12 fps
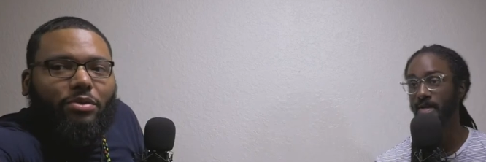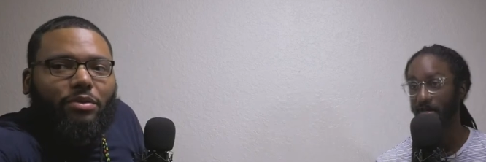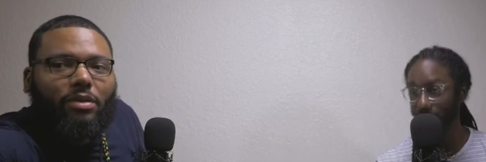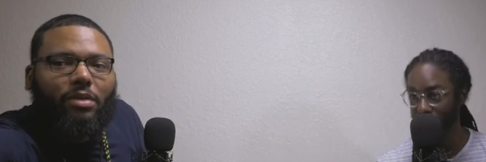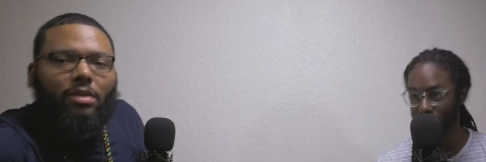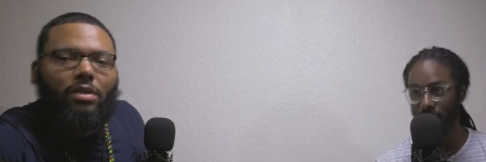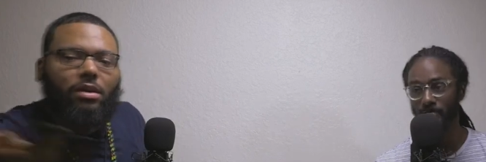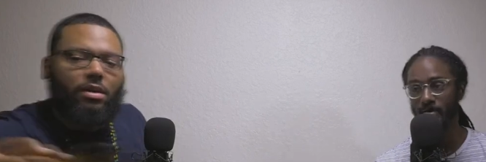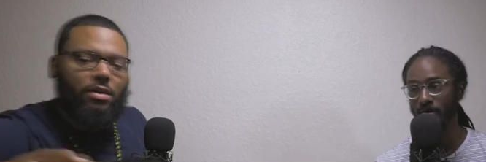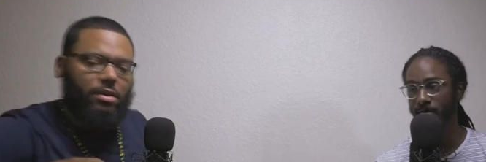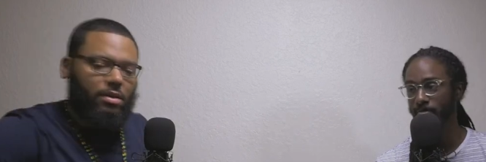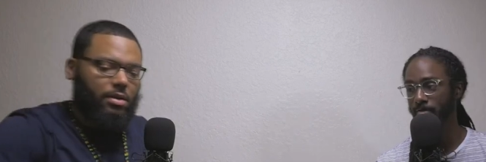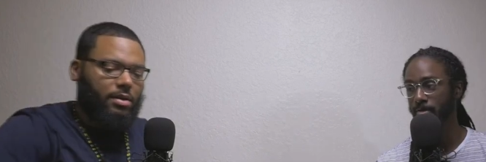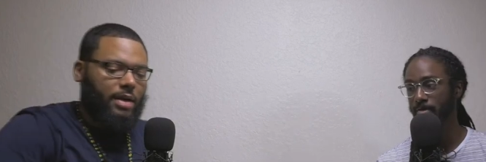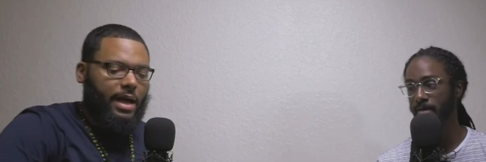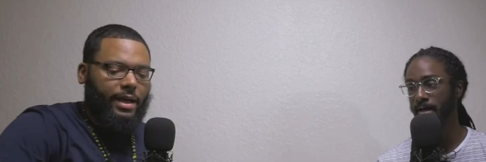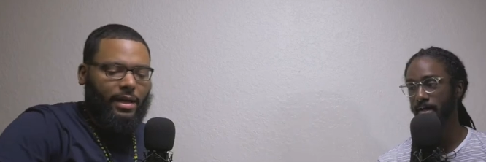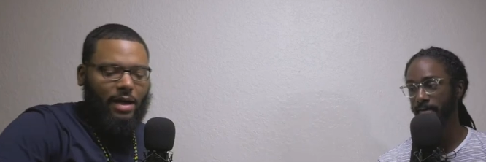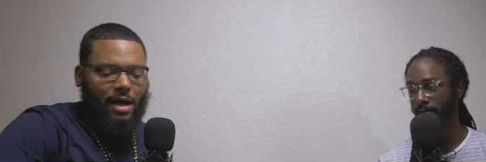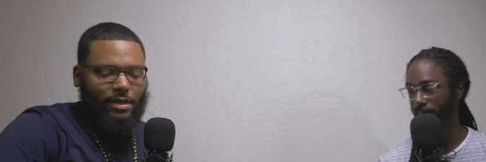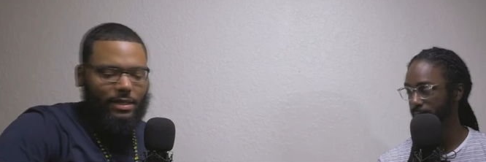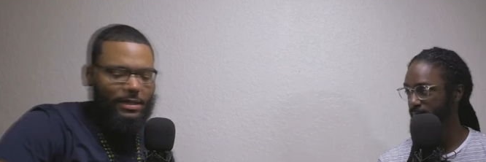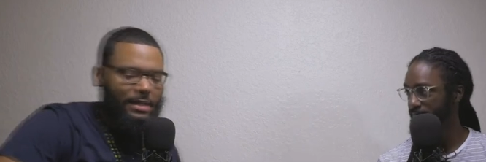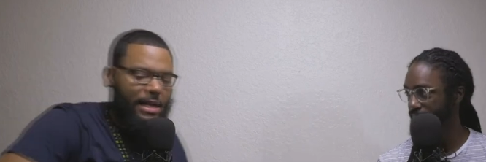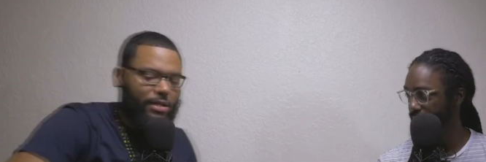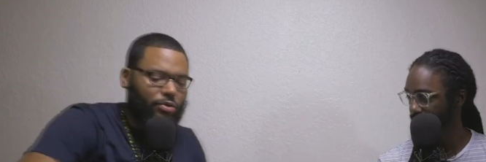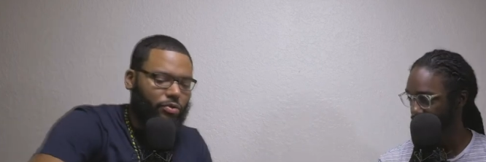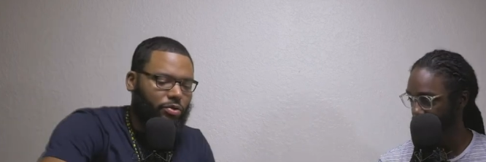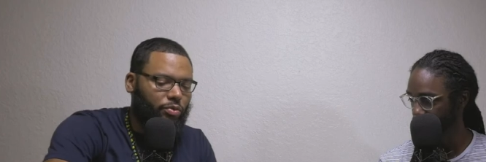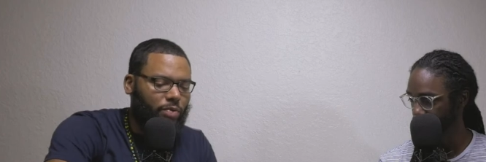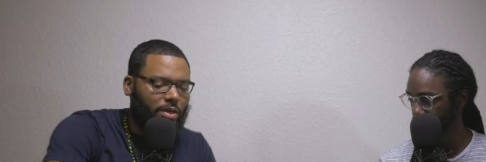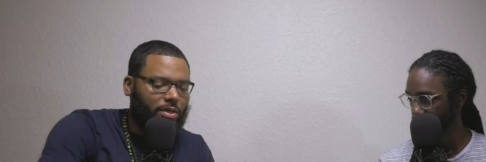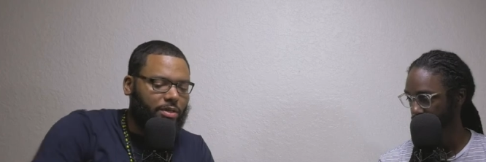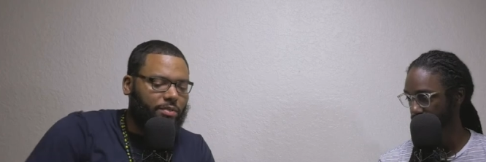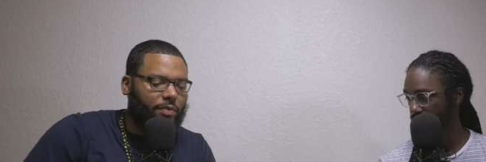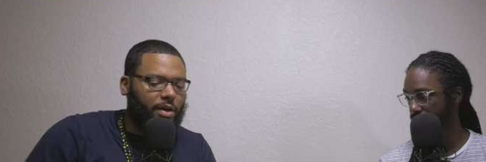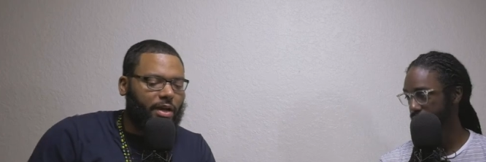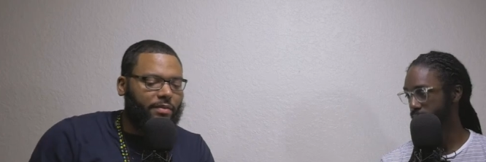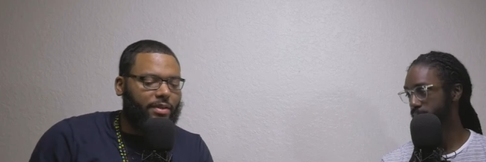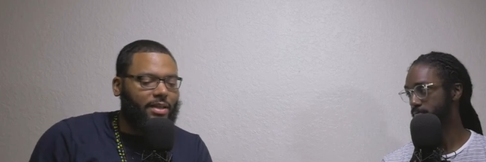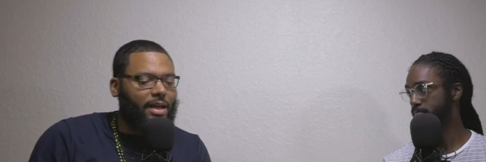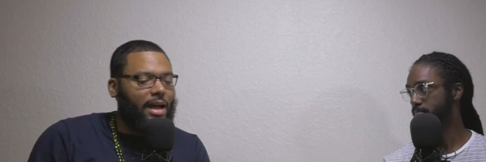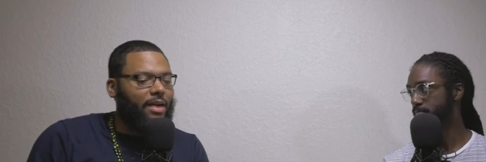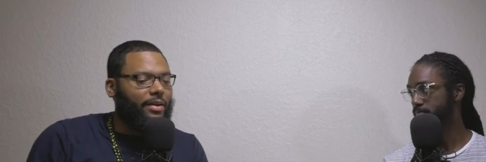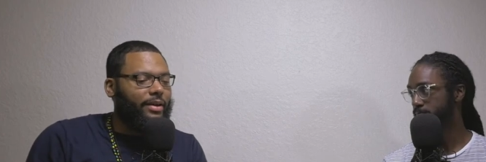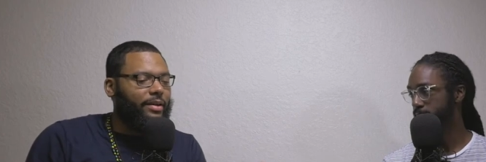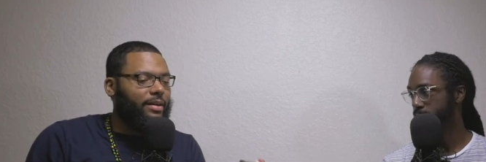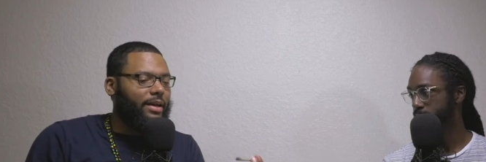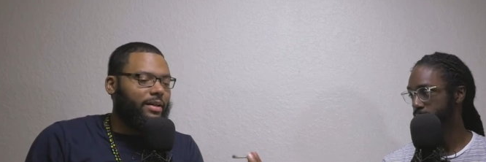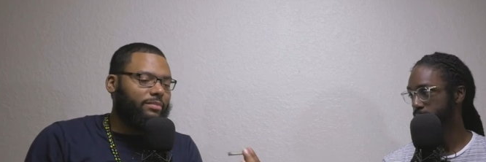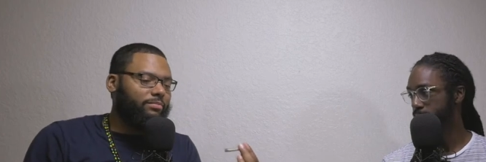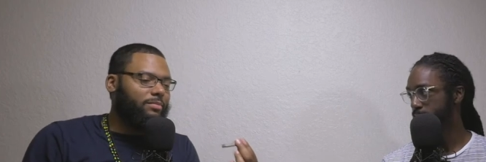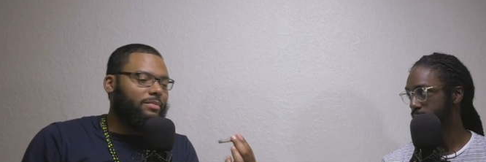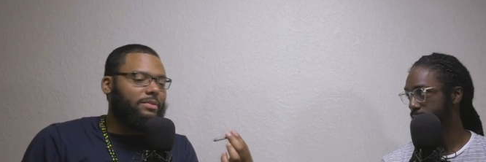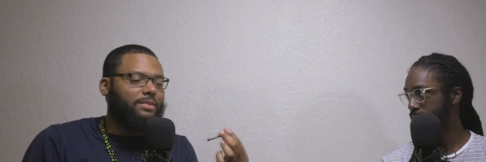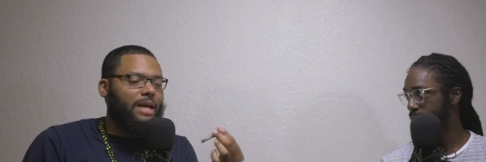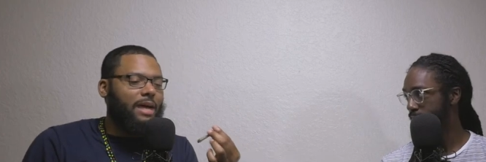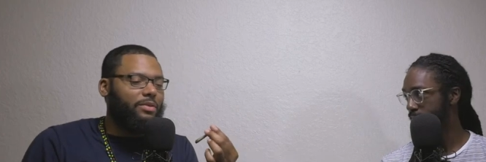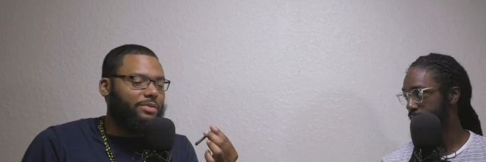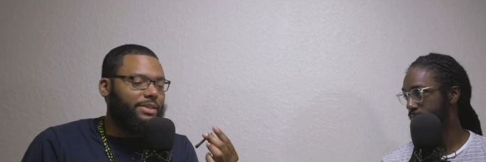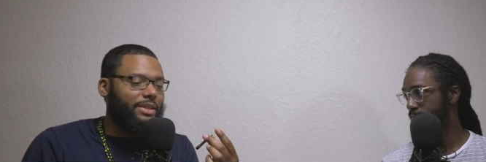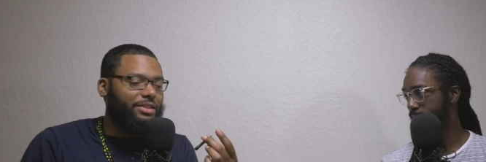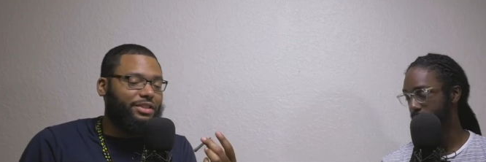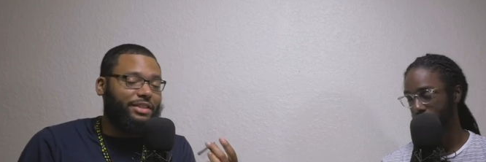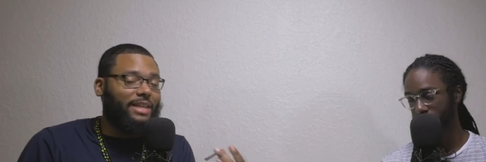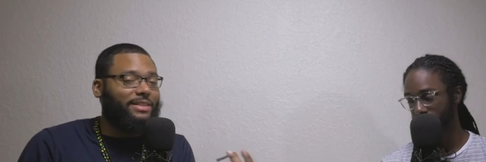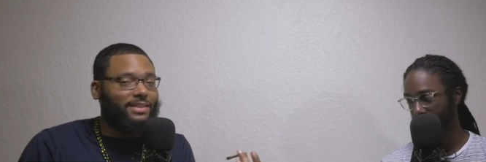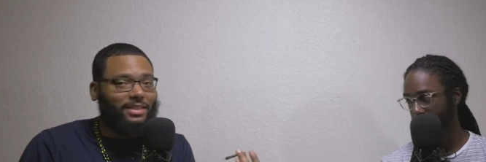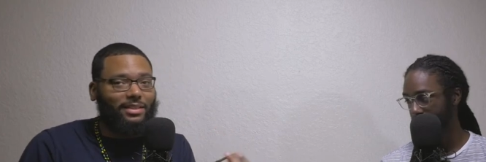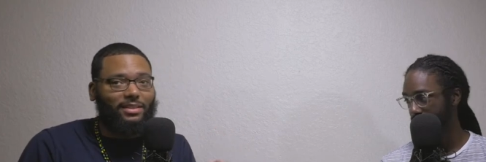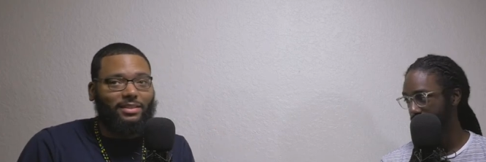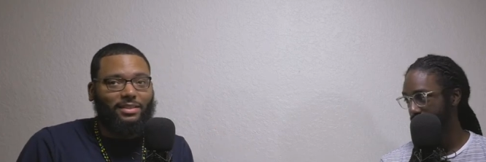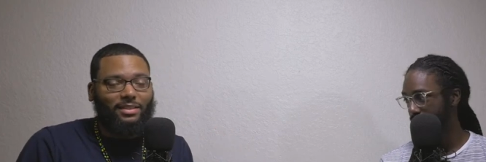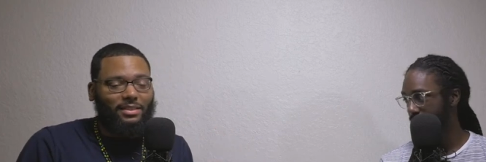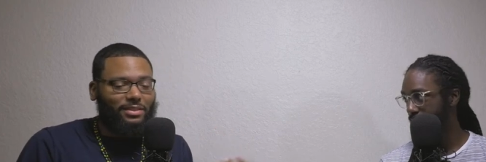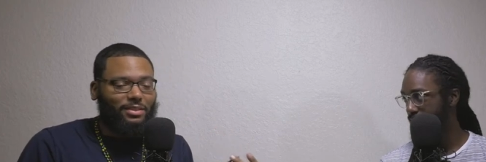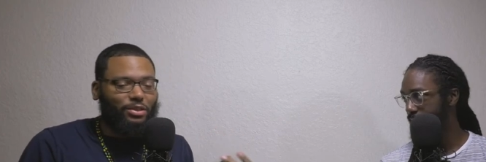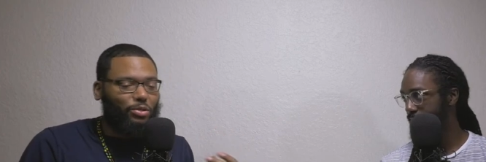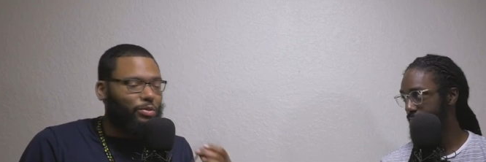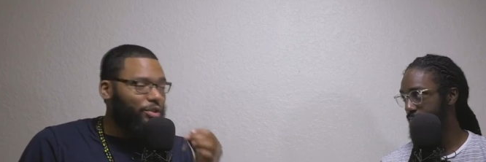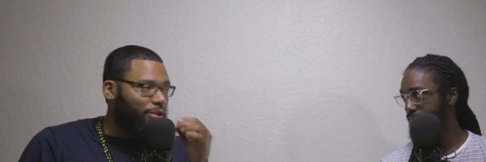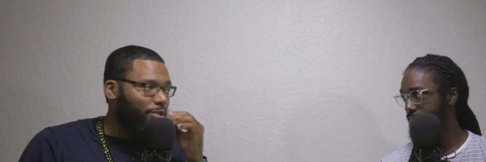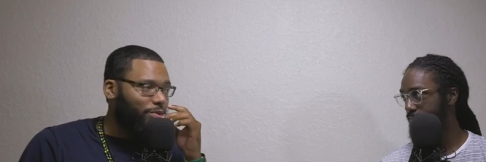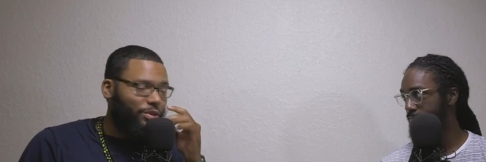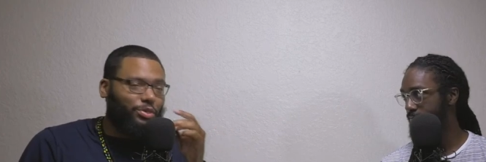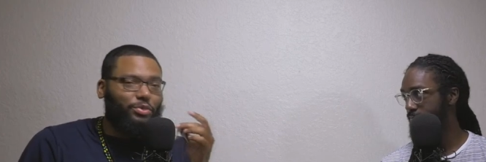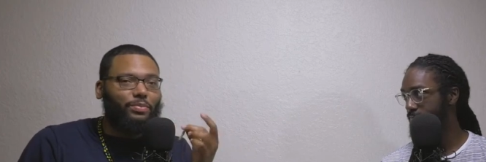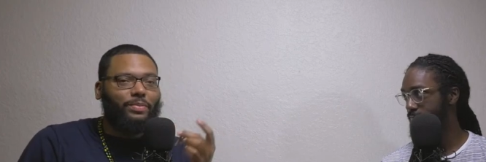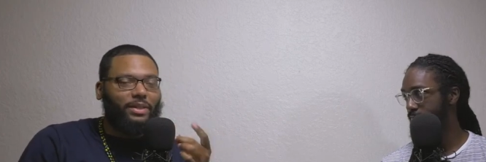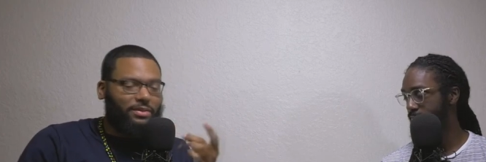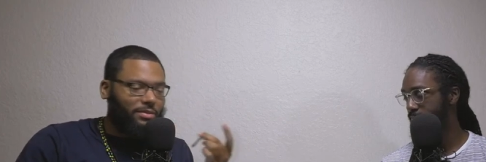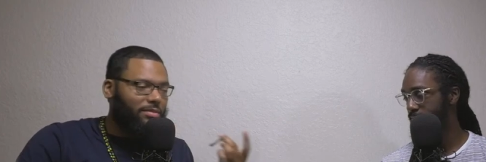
Speaker 1: gotta know your worth, bro. Like, like I understand you you wanna just fuck everything out here. Like I don't suggest it. Do what you do, but